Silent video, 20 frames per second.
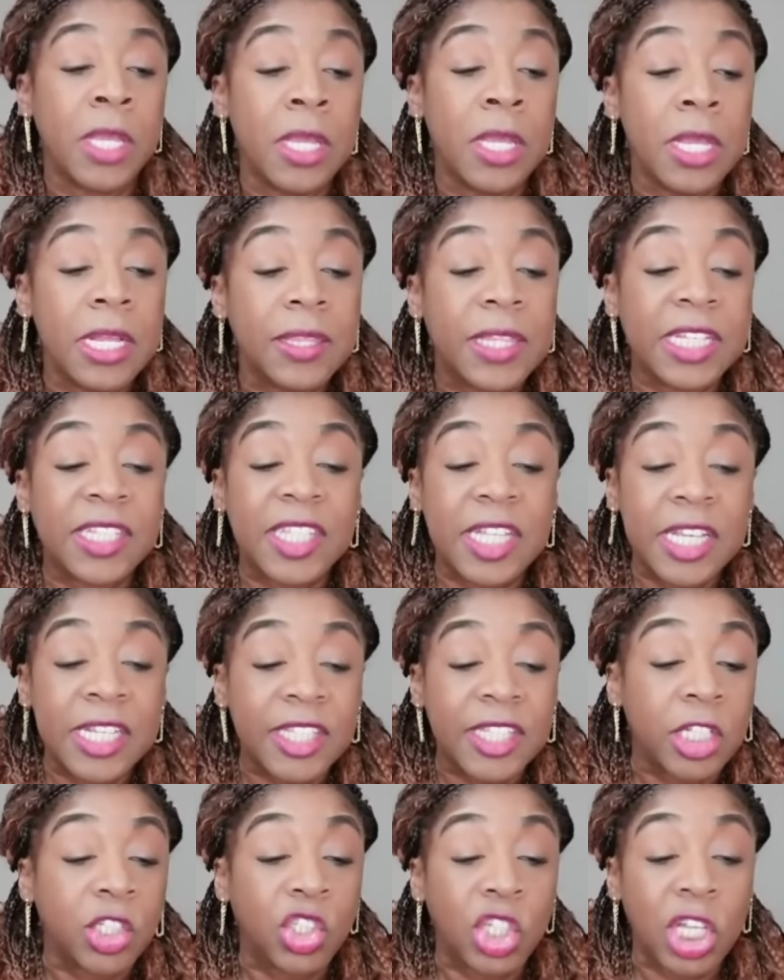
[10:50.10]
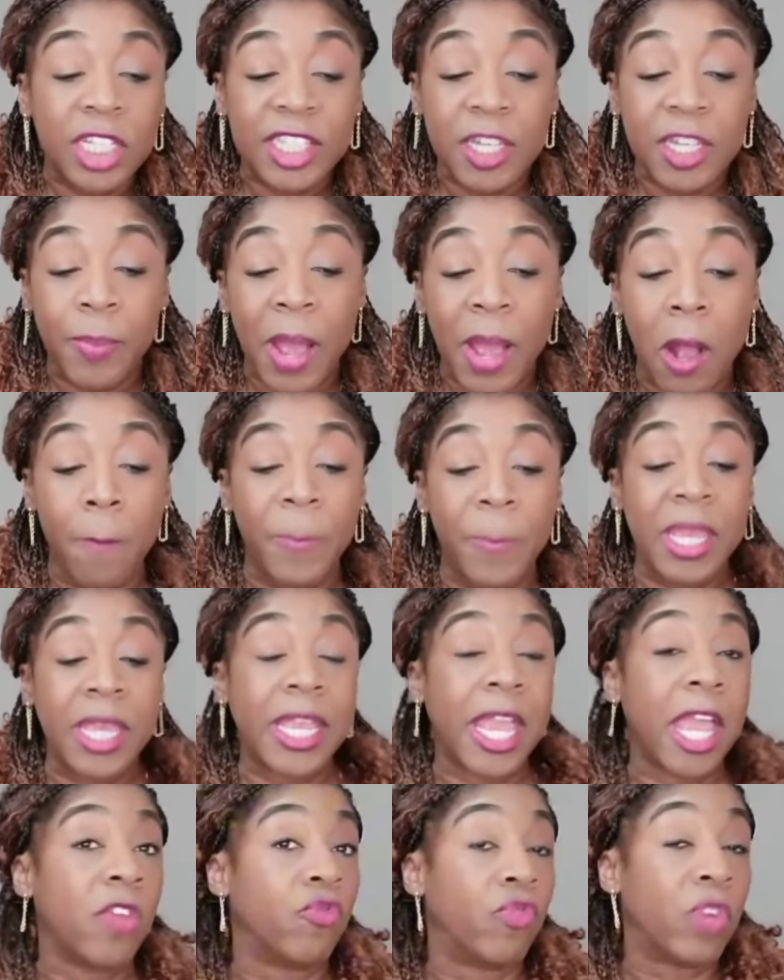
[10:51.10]
This isn't just about being
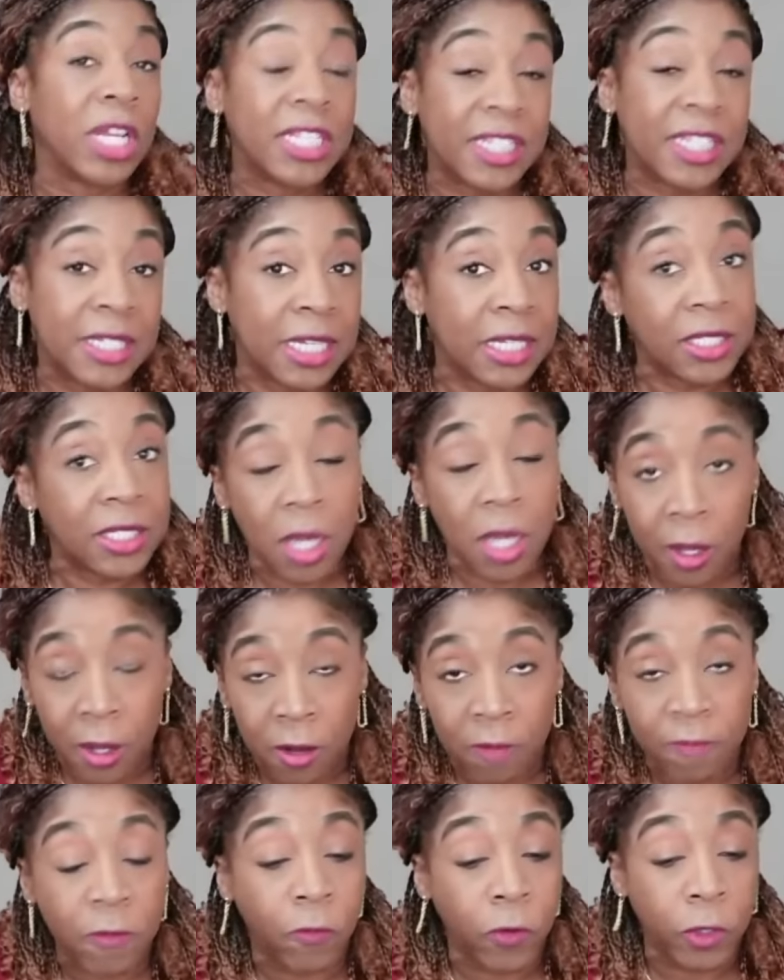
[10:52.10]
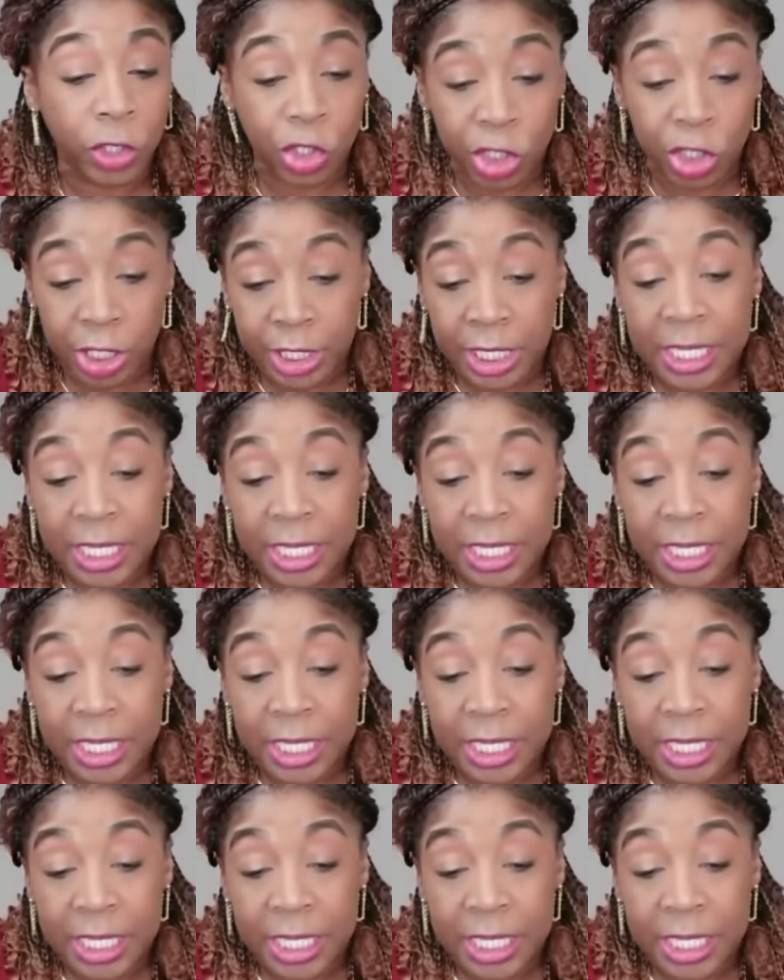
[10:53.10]
a resident of Virginia.